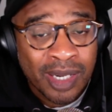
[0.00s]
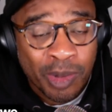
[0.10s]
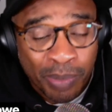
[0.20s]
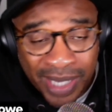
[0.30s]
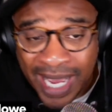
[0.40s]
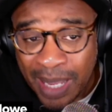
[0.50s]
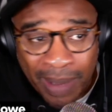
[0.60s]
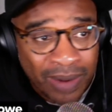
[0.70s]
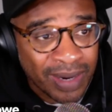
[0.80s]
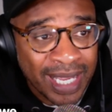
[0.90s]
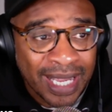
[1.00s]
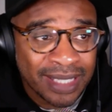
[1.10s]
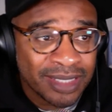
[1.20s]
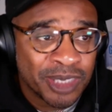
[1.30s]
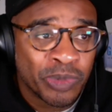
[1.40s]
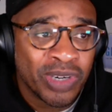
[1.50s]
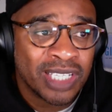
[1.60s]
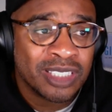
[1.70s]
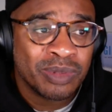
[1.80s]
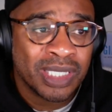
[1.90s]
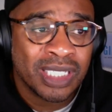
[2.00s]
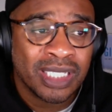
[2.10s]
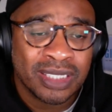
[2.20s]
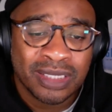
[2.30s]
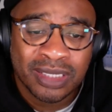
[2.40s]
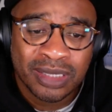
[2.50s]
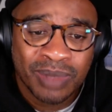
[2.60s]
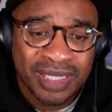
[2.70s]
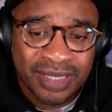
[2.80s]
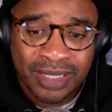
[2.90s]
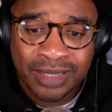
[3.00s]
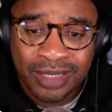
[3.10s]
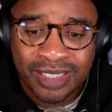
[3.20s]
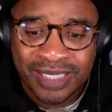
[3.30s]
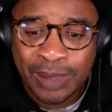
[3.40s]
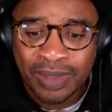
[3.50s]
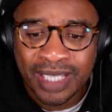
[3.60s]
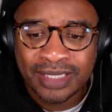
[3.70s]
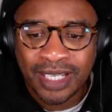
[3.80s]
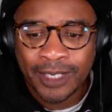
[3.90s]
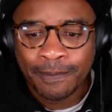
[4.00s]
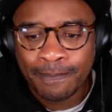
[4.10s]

But I am out. I got to get some rest because my son didn't sleep last night.